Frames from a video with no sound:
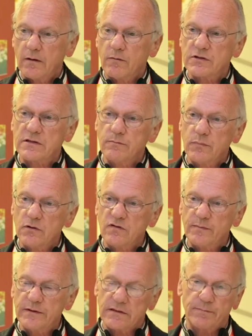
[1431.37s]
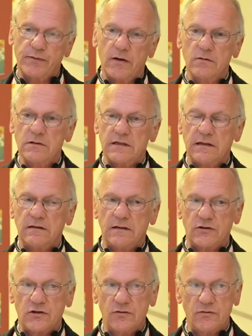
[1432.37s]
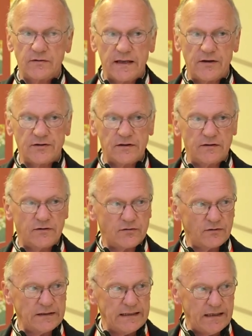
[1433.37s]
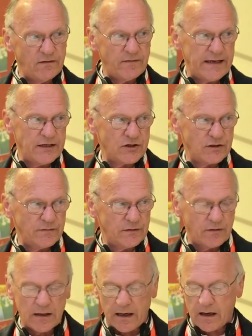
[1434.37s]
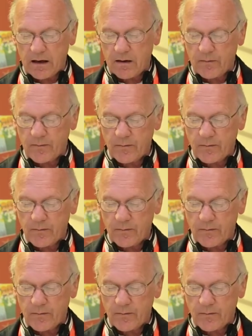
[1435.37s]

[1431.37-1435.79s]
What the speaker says: was the movement opposing the 2003 invasion of Iraq.